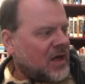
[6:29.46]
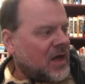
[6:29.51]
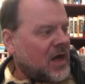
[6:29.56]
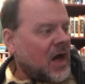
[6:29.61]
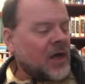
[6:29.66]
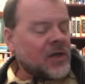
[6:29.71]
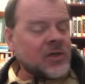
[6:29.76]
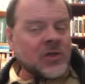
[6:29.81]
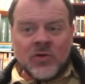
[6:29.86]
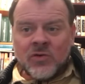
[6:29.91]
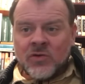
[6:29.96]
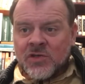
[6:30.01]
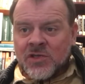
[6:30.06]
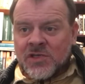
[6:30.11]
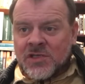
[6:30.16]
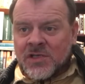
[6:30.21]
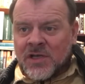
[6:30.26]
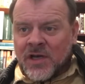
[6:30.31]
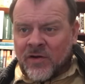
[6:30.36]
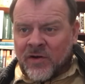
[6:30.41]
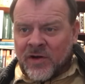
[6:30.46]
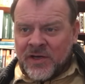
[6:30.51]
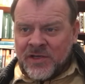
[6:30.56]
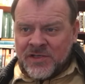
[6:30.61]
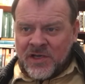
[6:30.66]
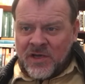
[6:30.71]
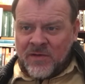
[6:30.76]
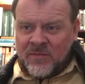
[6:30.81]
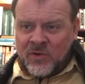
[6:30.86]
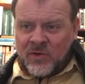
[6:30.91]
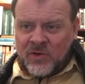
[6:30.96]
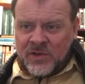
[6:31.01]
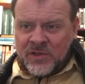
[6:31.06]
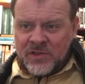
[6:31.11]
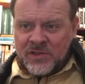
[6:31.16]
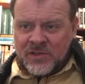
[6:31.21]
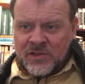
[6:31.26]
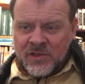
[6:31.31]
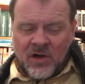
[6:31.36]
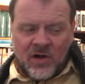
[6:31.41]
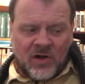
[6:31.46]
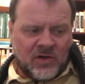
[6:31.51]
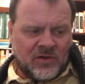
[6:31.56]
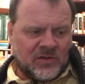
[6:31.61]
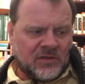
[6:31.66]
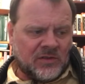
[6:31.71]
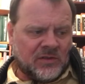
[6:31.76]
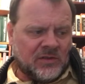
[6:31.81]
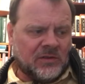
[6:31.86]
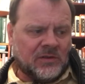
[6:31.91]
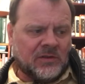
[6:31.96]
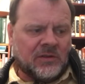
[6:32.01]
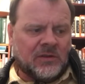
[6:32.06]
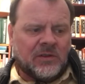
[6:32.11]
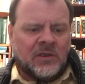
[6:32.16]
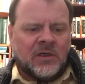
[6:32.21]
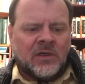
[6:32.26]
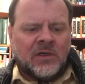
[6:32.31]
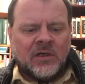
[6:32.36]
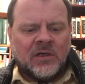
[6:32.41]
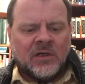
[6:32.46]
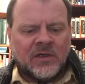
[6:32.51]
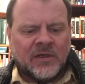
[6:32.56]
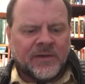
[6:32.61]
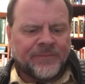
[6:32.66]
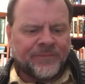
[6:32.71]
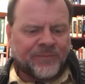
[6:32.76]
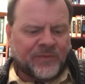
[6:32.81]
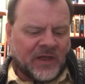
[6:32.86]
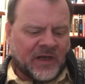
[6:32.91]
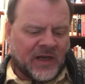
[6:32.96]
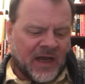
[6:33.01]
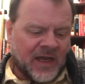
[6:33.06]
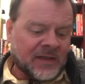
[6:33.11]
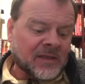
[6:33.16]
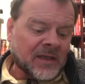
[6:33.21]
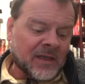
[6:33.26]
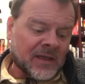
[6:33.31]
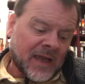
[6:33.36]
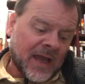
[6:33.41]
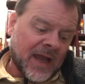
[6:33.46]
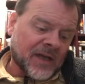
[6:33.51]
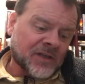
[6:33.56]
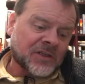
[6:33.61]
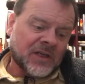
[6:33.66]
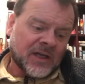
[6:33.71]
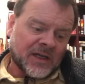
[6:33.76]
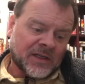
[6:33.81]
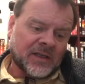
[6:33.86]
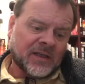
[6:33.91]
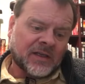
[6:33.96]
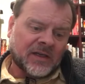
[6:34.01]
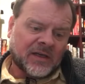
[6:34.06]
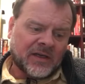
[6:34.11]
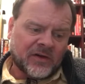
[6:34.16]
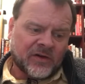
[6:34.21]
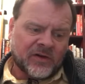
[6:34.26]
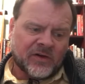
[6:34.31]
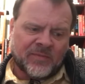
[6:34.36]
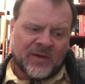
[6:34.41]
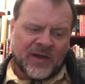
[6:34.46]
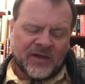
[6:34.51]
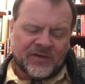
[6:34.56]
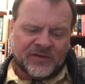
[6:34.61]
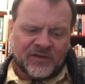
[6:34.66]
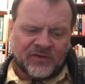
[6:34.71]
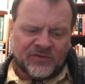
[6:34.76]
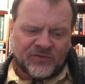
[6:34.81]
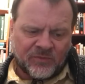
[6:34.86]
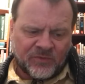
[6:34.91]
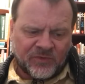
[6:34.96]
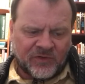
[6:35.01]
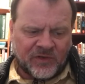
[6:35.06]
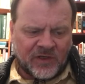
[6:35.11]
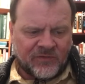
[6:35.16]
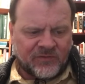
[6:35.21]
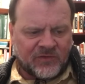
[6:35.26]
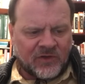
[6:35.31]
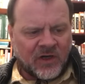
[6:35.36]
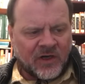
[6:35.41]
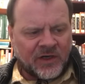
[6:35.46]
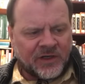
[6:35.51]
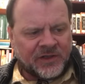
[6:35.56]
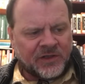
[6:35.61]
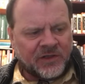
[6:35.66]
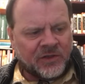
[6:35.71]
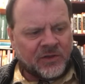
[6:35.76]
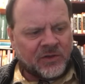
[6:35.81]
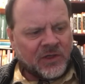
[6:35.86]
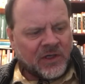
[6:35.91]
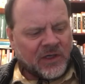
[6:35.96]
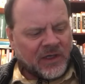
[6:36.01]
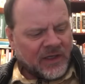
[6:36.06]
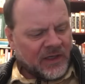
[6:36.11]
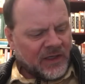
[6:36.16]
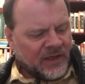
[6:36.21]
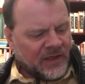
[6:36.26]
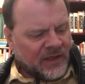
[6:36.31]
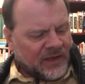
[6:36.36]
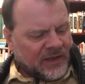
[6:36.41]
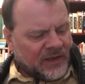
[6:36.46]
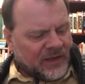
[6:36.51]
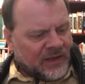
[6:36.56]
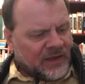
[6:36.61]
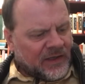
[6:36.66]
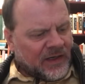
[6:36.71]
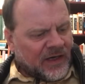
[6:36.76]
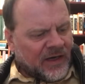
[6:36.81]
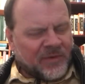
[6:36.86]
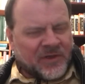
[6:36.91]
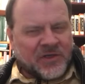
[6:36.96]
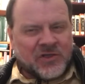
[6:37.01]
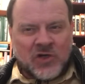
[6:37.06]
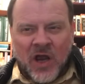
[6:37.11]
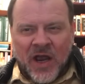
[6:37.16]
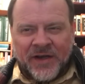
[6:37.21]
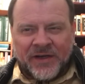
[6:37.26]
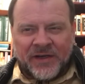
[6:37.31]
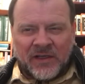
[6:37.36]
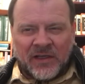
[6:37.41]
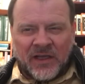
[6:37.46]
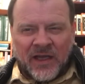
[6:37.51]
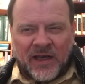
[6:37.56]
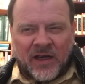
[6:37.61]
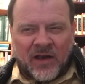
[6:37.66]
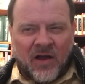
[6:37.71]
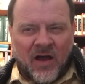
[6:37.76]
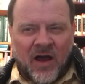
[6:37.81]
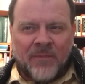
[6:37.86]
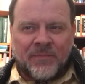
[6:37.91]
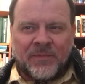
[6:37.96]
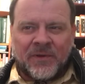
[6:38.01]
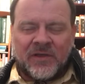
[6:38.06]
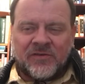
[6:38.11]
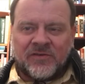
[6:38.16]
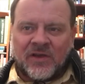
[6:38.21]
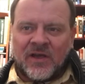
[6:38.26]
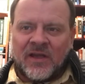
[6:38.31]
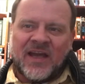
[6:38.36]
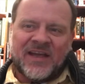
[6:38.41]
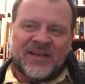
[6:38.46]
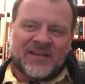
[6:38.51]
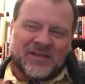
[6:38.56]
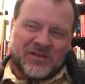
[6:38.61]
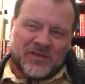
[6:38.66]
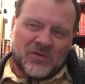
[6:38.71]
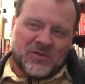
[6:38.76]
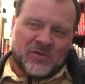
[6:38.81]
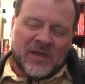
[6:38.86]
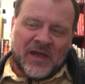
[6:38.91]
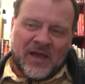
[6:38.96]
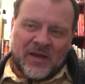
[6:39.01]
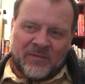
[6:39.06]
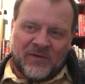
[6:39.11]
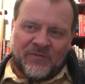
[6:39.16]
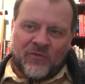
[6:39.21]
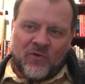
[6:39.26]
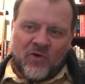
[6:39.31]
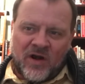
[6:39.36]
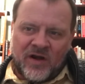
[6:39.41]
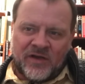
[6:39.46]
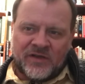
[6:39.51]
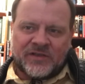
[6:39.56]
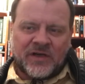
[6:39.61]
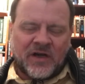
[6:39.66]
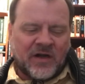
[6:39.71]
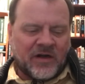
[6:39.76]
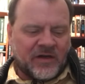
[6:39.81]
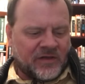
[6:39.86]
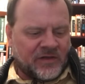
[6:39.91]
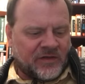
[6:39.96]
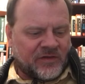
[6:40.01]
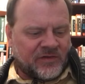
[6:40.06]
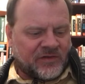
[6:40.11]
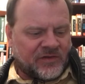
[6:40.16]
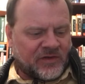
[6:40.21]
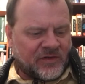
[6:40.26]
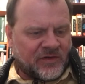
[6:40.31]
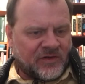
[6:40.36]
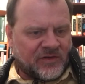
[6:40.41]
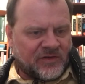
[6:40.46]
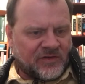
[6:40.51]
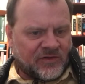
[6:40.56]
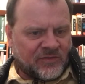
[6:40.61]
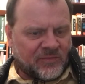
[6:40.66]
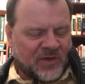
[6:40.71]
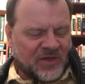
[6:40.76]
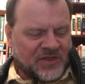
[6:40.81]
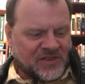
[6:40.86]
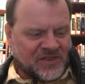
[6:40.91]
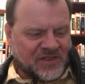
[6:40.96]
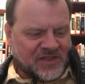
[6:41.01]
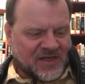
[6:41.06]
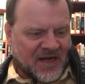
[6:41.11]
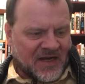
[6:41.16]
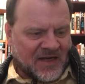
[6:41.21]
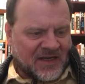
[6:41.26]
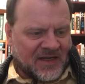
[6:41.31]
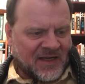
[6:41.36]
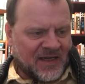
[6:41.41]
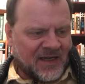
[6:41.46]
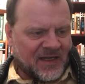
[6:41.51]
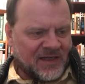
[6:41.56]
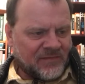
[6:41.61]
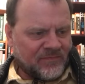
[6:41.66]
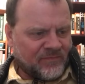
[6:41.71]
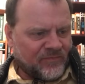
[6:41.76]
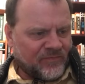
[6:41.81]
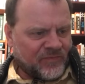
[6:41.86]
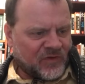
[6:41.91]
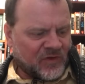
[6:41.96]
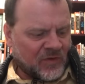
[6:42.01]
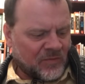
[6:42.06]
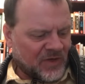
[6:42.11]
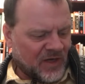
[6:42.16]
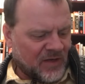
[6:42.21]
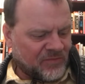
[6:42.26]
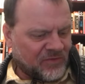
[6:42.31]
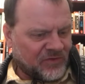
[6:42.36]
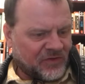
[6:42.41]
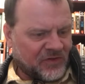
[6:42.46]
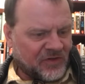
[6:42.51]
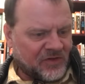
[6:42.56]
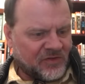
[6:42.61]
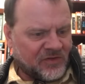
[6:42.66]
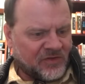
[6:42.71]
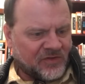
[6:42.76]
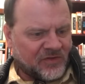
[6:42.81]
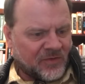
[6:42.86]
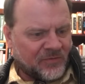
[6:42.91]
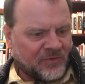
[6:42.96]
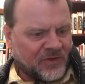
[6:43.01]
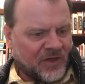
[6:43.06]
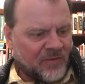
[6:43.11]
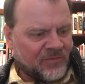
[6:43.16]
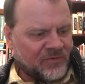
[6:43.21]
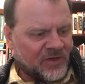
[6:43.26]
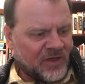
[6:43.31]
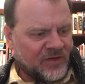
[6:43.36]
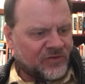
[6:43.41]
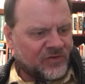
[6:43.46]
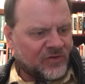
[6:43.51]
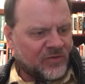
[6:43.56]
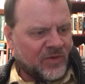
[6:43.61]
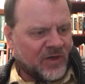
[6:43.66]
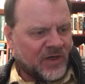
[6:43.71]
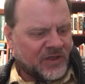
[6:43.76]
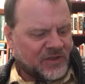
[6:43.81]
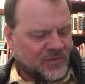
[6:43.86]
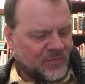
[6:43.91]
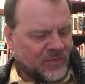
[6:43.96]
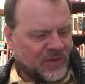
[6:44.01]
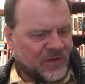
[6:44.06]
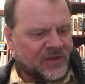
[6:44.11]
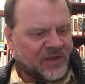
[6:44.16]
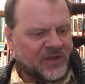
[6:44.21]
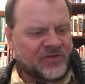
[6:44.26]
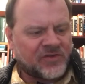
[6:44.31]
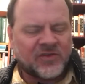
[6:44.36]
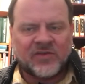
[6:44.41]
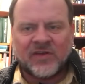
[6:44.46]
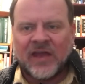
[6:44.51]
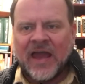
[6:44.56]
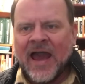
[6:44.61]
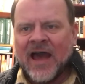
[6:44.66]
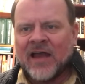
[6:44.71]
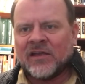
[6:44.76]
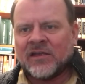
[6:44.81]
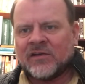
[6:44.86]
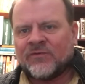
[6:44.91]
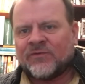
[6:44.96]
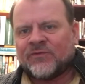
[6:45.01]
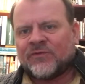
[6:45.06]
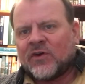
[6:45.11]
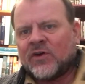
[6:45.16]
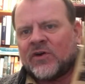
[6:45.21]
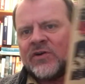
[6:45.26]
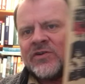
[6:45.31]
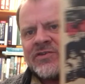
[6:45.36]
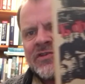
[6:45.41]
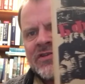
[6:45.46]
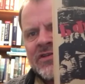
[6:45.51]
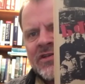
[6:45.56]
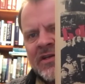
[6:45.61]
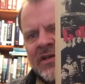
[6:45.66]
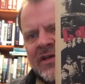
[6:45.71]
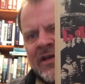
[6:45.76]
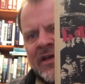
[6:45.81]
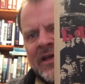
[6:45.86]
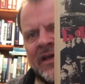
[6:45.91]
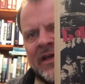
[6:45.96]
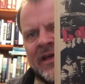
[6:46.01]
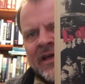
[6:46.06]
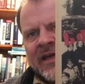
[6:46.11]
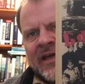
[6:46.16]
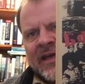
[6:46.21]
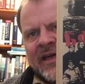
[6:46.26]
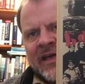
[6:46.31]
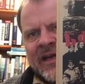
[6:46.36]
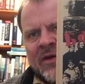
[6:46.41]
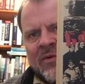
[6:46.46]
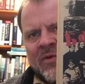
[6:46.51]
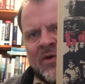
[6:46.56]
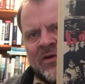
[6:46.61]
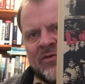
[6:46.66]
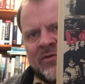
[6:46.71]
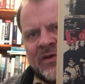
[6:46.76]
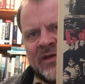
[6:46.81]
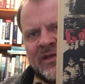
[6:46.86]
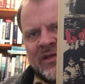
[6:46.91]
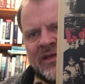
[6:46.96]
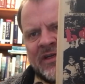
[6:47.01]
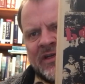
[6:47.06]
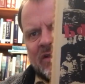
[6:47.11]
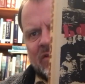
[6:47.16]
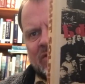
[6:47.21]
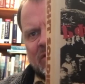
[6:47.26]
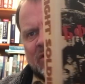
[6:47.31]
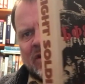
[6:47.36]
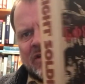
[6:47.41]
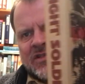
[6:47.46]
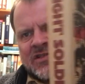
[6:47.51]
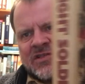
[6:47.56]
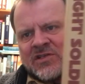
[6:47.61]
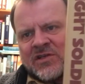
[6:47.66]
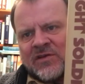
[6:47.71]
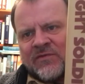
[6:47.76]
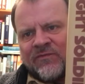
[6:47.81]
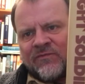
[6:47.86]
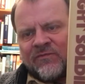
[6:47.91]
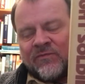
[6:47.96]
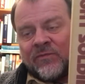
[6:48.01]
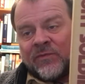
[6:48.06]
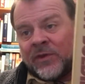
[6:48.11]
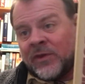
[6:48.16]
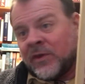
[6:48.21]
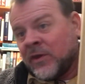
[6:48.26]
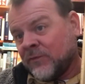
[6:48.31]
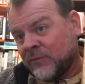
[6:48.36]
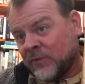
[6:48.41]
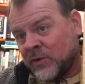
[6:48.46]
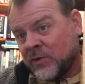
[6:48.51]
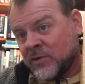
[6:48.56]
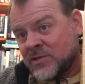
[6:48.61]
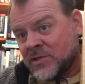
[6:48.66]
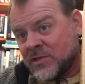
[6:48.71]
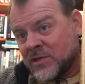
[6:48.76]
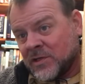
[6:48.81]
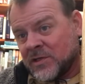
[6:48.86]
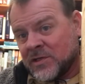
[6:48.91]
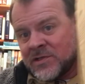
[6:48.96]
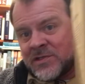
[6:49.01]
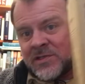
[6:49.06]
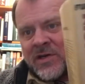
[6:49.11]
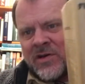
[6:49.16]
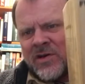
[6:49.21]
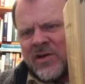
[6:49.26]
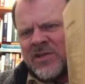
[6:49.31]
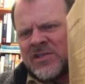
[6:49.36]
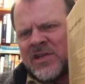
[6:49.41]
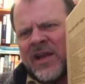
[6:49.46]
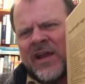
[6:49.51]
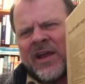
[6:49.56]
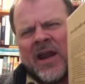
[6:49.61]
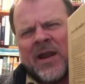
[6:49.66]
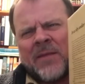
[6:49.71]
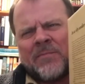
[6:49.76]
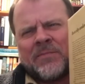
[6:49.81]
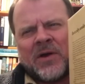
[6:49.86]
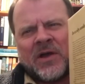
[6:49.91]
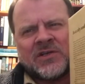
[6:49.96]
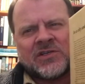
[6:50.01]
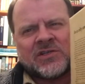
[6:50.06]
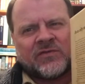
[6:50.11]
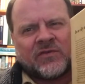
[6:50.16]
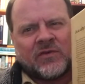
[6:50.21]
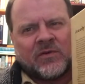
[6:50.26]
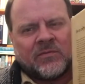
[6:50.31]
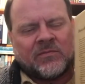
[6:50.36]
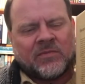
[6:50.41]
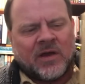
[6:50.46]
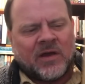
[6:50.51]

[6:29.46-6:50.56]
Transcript: A new series I'm going to start. And I think, actually, I did hear about this from Steve Donahue. I've been trying to collect copies. I like to do that before I start in a series as much as I can. Sometimes it's easy, sometimes not so much. But this is Alan First, and I want to read these. This is the first in the series. And I got a bunch of them.